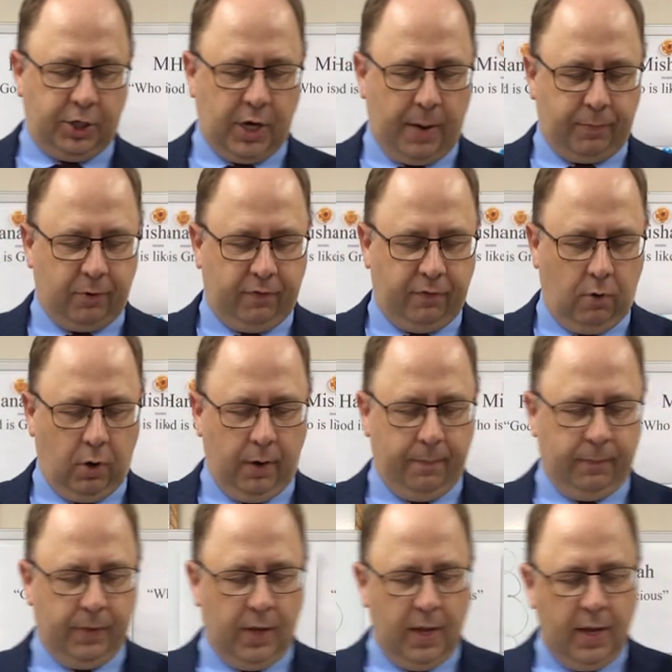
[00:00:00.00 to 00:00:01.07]
of chapter 4.
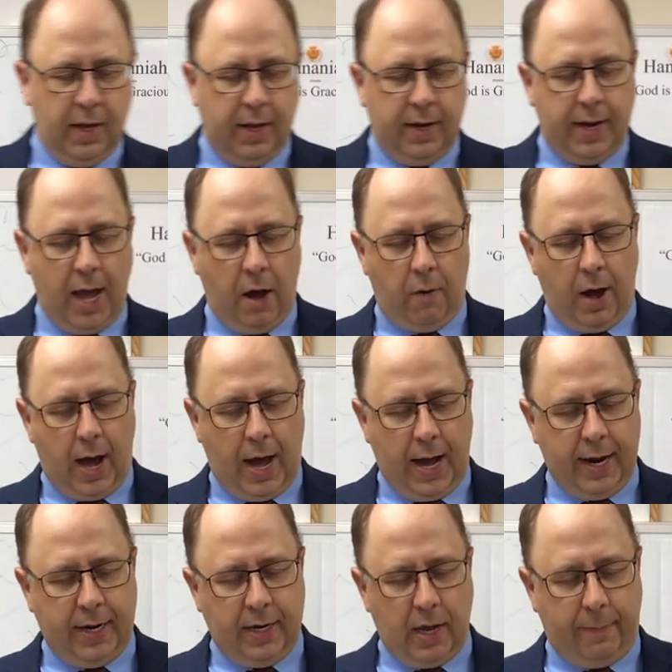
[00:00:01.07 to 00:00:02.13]
Now
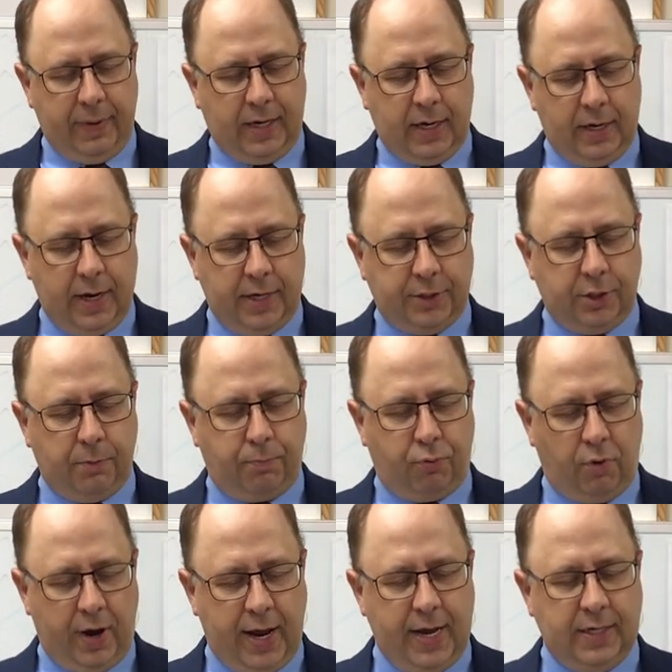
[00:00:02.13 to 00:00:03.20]
I, Nebuchadnezzar,
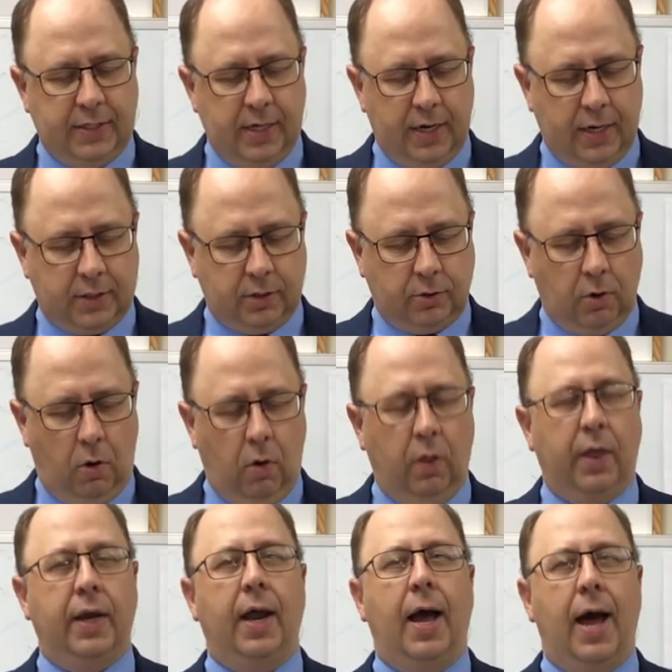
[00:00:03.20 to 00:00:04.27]
praise and
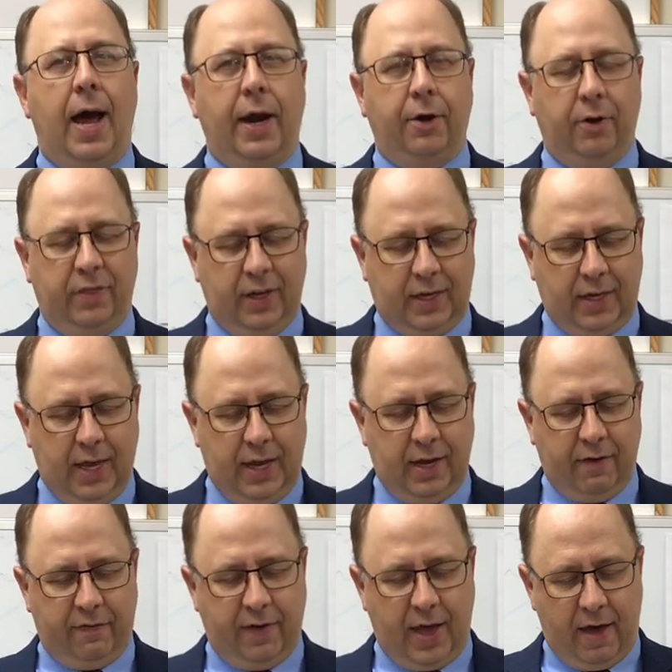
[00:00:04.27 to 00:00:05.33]
extol and honor the
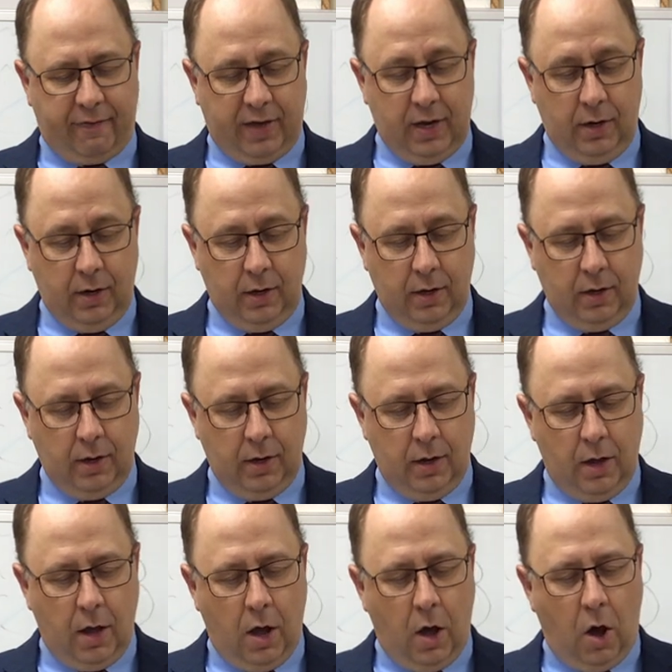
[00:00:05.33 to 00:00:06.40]
King of heaven,
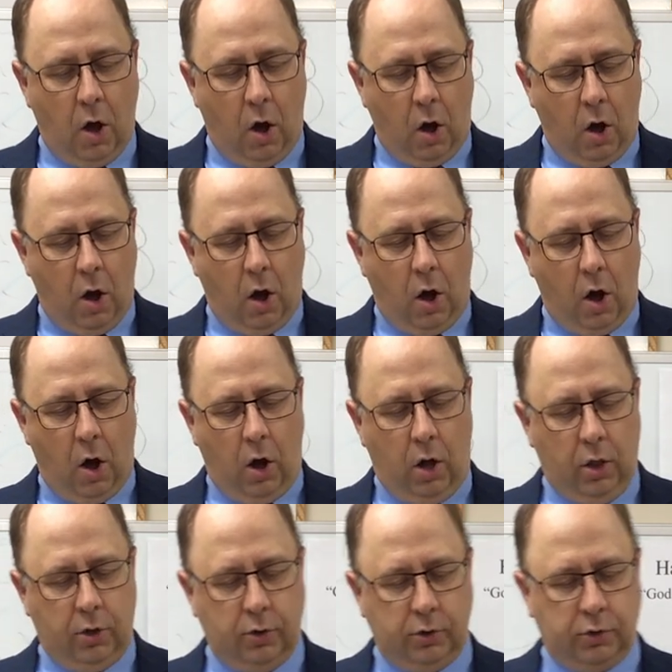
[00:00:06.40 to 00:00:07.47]

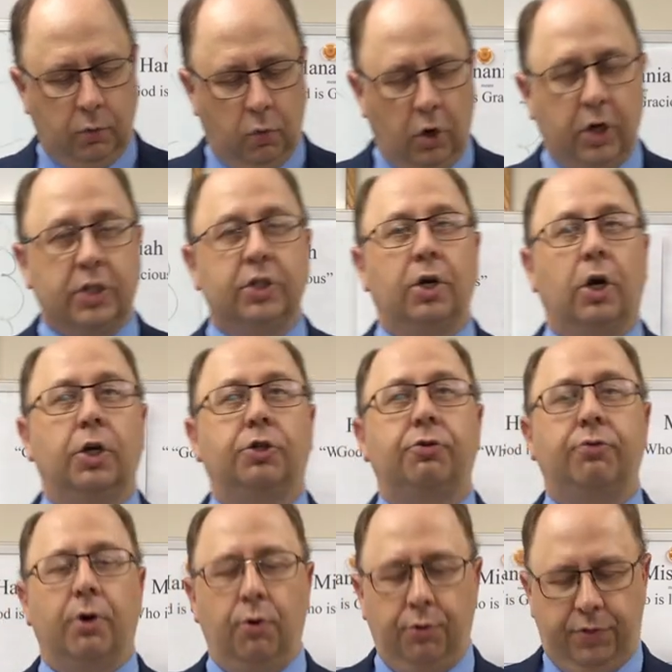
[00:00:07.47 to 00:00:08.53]
all whose works are
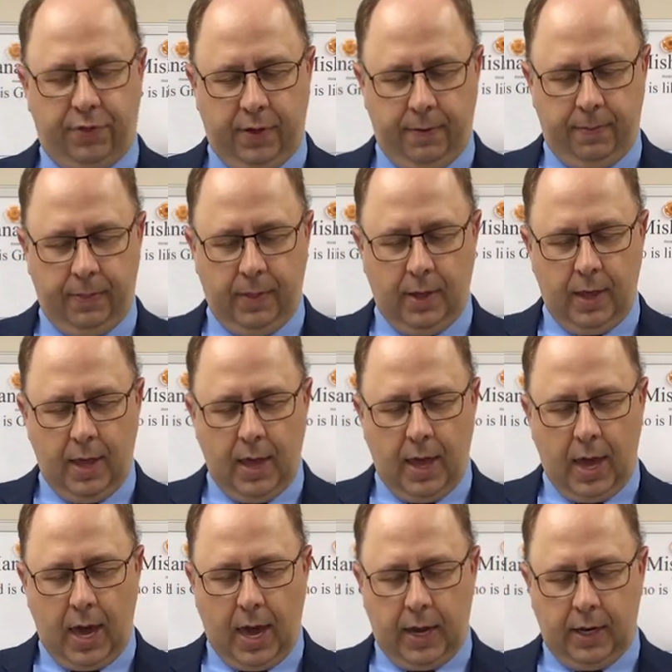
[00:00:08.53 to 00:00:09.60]
truth,
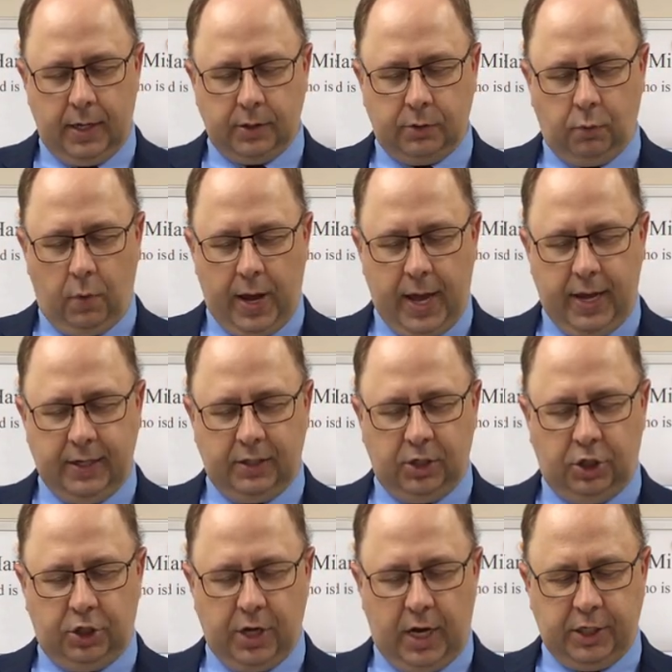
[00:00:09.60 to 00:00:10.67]
and his
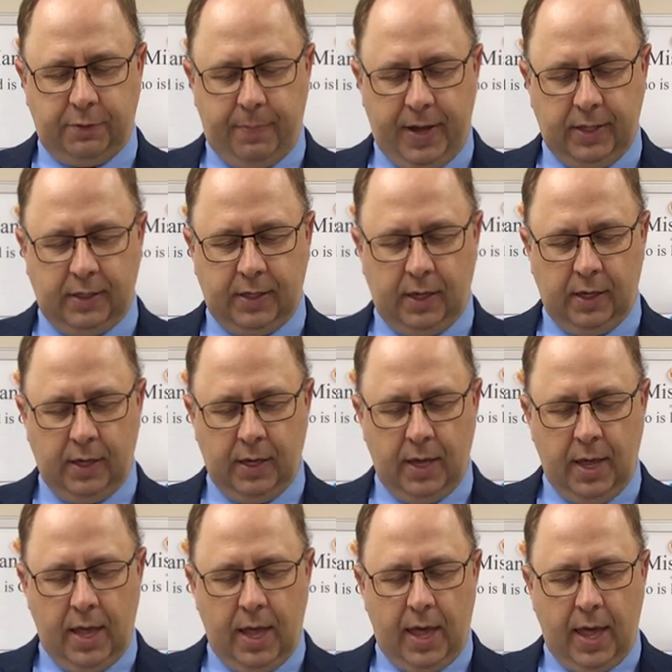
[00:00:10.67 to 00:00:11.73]
ways judgment,
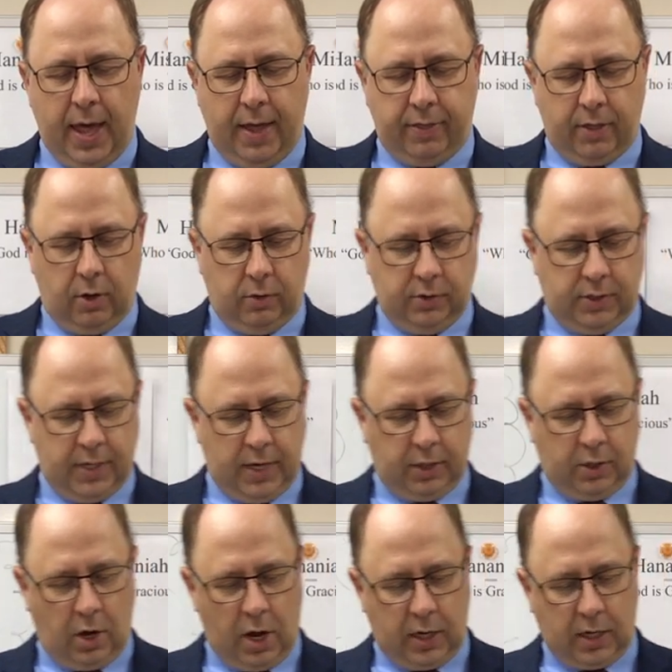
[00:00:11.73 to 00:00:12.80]
and those
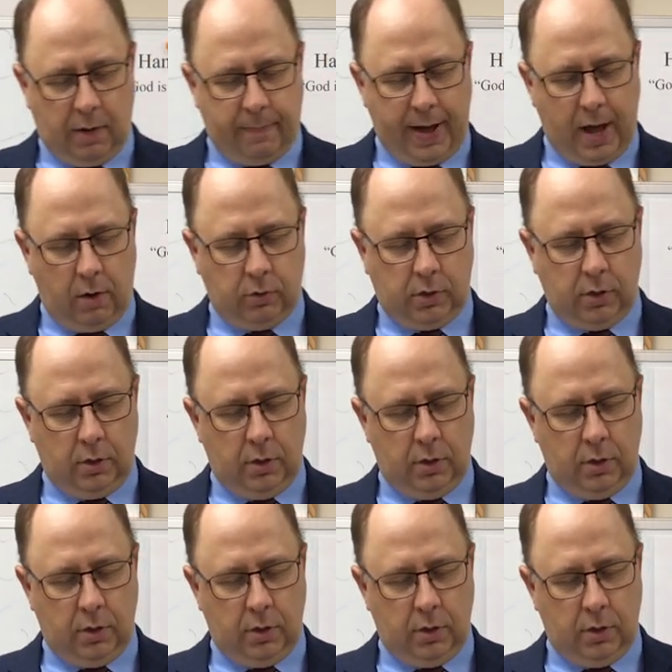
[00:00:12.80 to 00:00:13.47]
that talk about